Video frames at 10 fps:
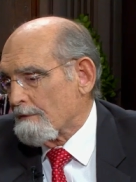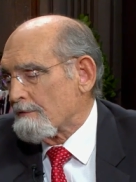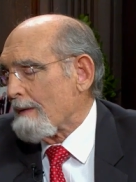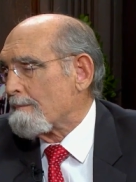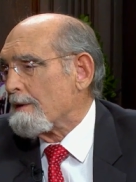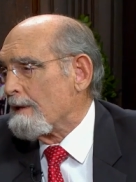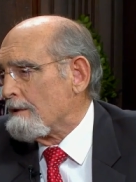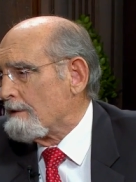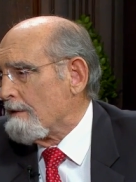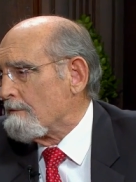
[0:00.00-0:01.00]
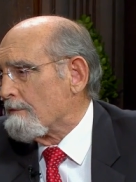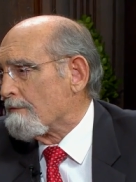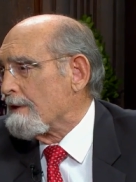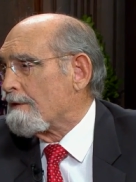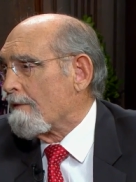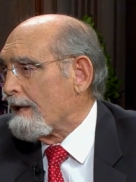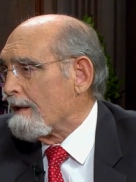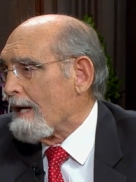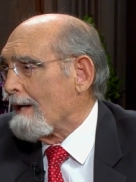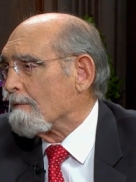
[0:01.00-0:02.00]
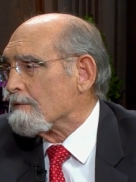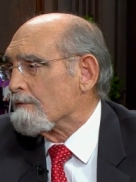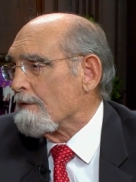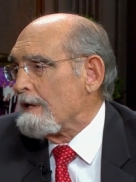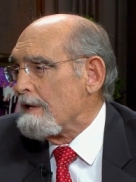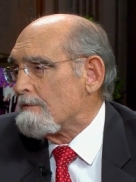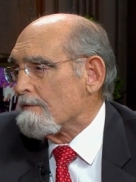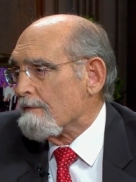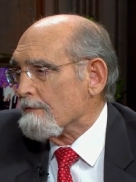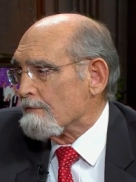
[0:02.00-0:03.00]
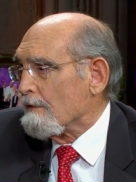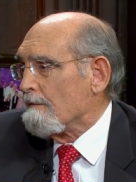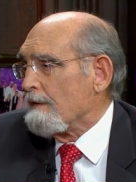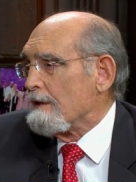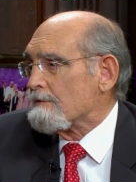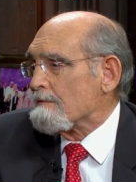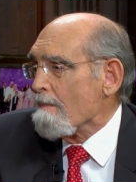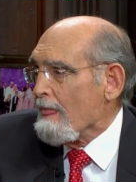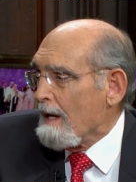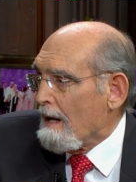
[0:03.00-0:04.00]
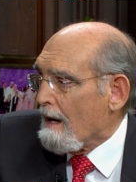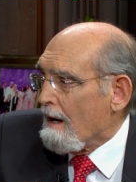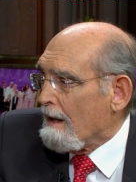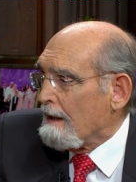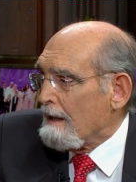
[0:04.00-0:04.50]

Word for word: accept it and give you three credit hours for each of the surveys uh,